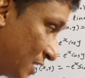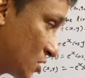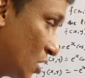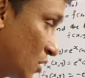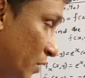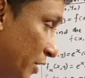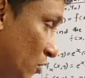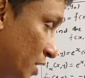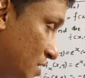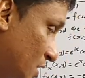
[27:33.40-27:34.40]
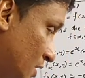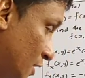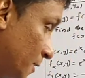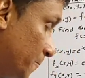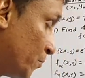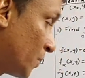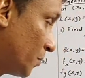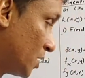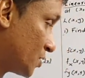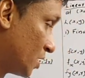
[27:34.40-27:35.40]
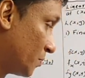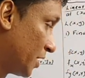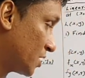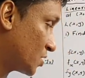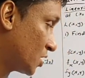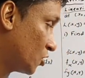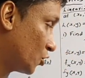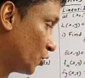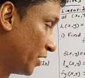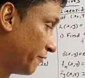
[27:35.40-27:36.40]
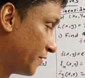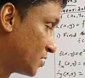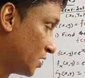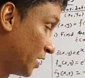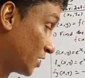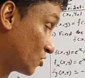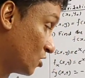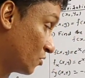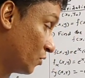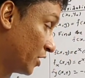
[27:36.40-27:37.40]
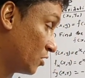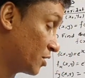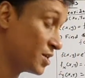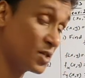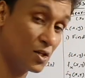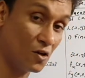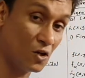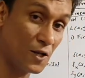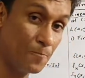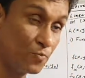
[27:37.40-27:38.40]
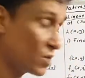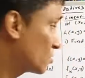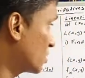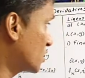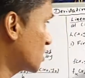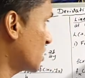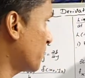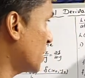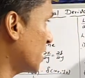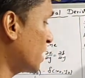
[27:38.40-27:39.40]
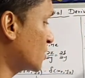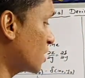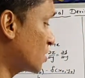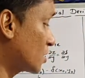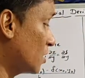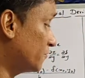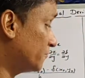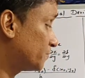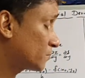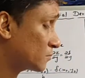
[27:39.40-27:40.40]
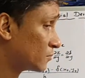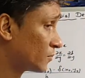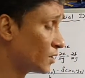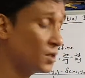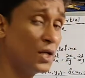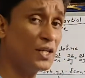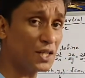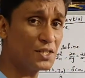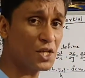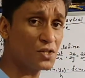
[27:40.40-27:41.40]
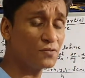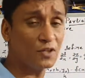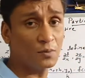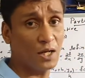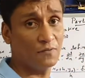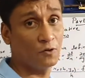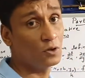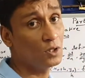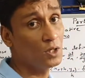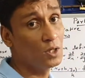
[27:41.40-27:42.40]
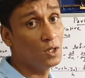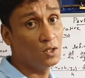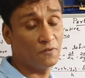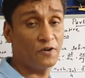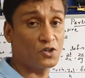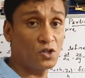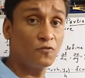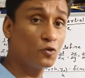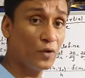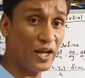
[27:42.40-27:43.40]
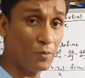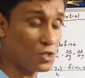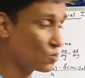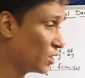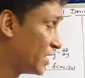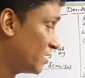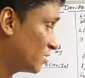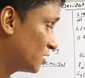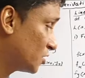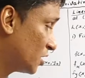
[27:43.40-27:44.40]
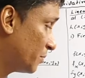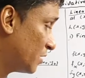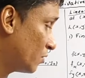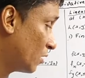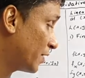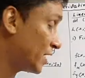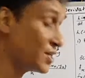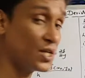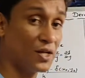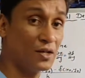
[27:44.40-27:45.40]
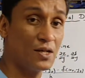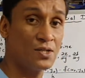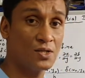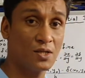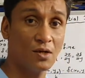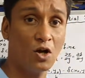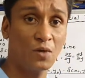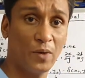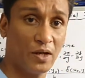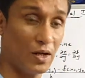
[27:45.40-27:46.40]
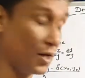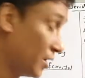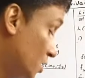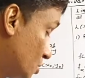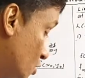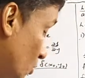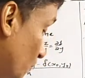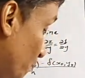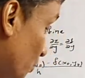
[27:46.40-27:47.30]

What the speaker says: naught y naught z naught plus z minus z naught into fz x naught y naught z naught. So this is a mere extension of linearization formula for the function of two variables. Only the term involving z is augmented. So